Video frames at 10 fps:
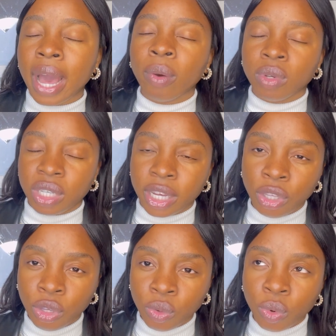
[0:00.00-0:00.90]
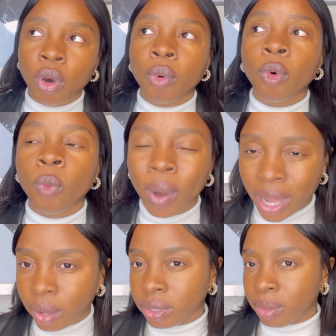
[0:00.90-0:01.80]
I wish I knew
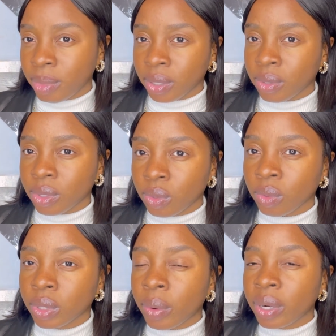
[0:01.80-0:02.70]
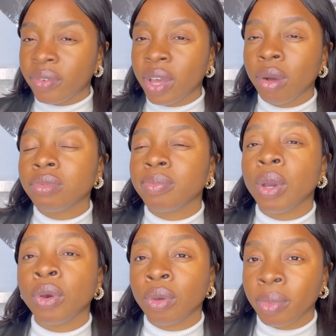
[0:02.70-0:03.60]
while I was in medical school. That would have helped me
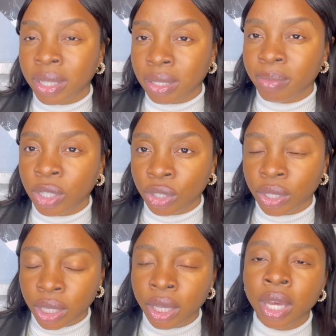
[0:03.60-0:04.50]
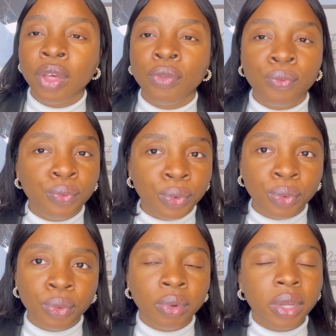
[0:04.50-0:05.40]
augment my journey
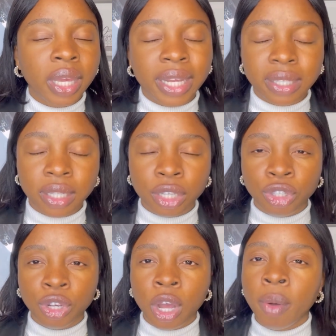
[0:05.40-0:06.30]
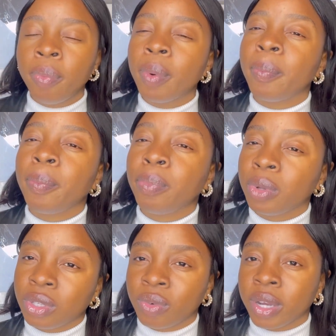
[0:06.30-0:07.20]
through getting a job
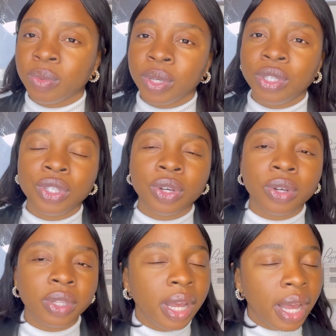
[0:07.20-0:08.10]
post-graduation.